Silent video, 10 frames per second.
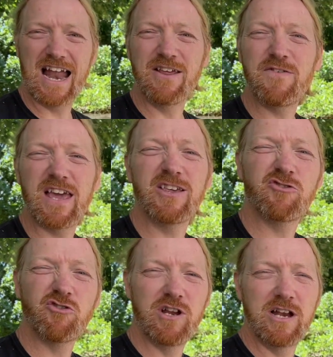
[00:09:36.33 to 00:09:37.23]
And if it is
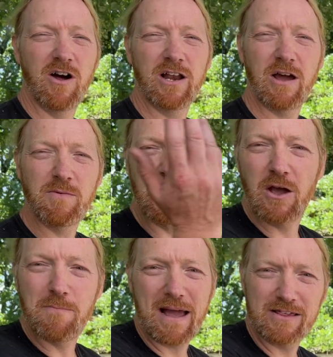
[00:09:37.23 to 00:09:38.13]
truly gnarly, I'm going to go
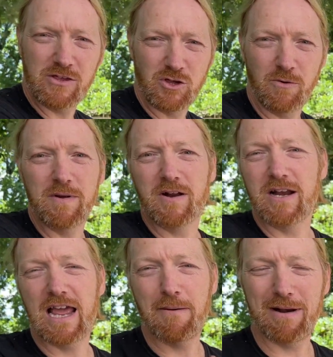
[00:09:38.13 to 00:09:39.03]
back to the shop and I'm going
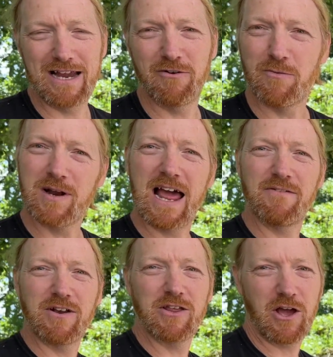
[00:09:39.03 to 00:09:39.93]
to get a planer. I'm going to have
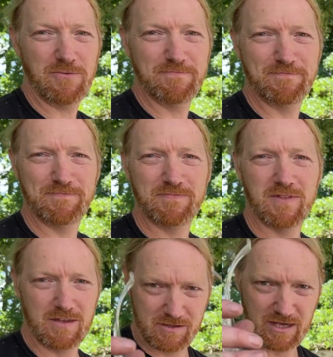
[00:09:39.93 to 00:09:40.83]
another go.
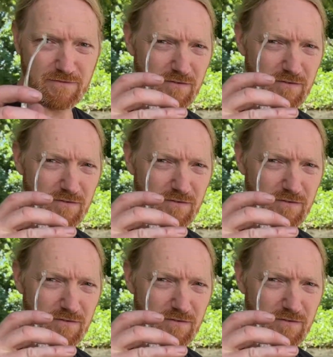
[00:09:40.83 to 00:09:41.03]
Safety